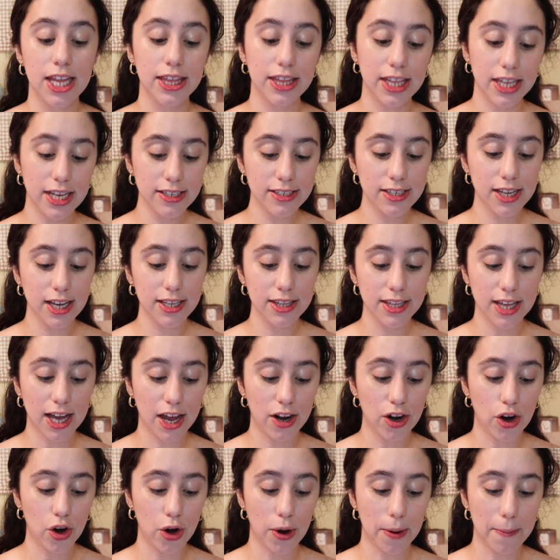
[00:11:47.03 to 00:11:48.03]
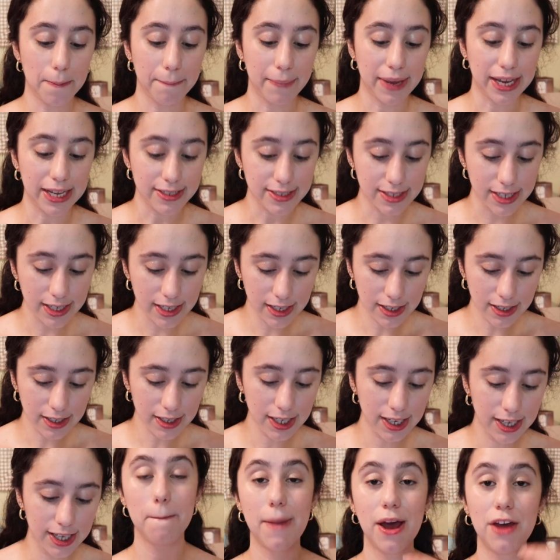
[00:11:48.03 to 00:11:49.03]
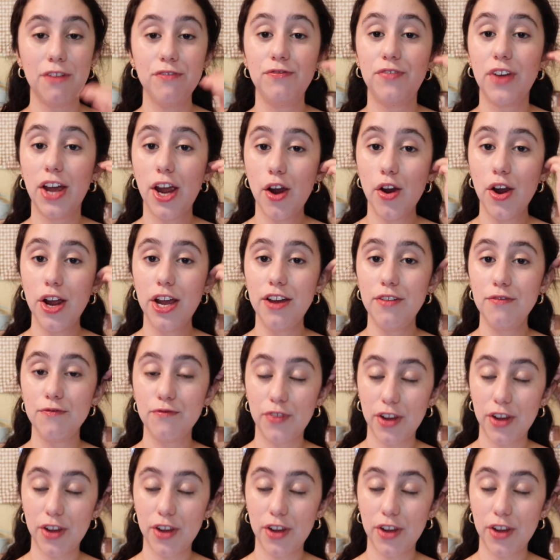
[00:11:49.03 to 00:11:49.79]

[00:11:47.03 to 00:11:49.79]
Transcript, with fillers: Things like that are amazing. My very,